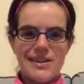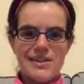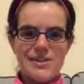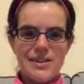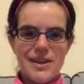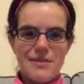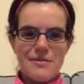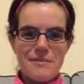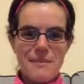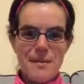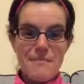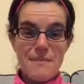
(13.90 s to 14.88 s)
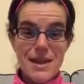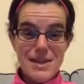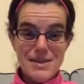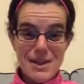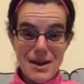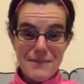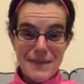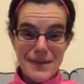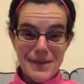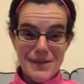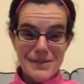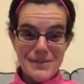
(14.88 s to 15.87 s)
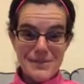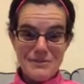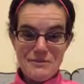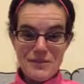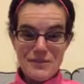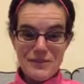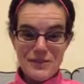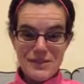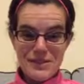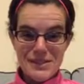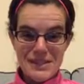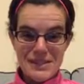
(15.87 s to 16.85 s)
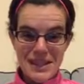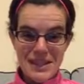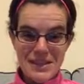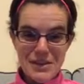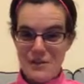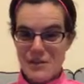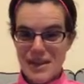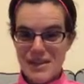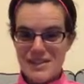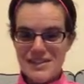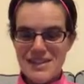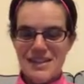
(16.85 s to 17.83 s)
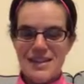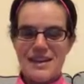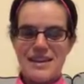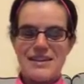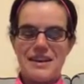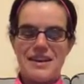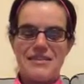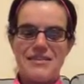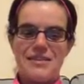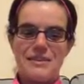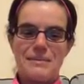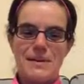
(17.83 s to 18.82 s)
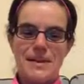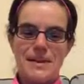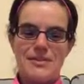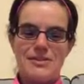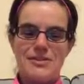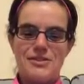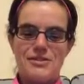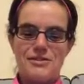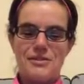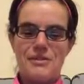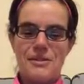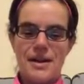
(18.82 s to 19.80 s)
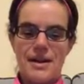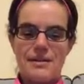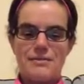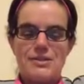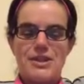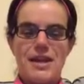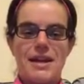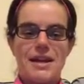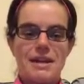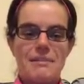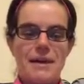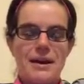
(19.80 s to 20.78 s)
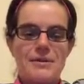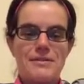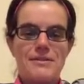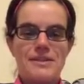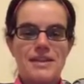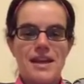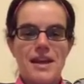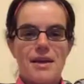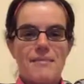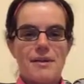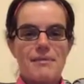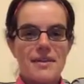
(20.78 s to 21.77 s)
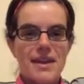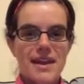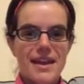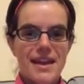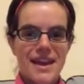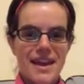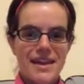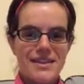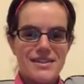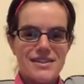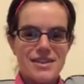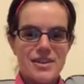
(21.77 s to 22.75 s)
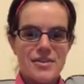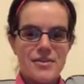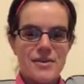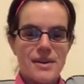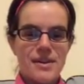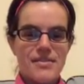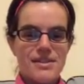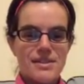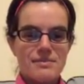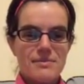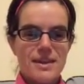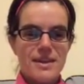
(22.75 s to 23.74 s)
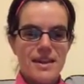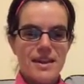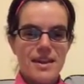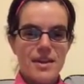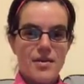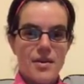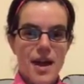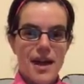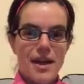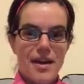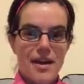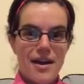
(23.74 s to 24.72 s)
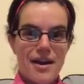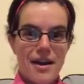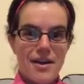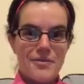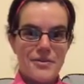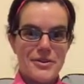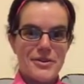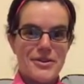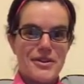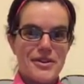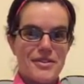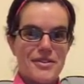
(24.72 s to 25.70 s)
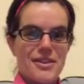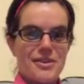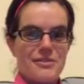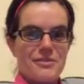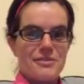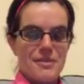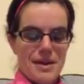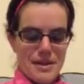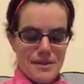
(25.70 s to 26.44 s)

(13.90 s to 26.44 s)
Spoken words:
So that'll be my main topic. But first, as always, I thought I'd dive a little bit into chatting about my week. And so this week I ordered the new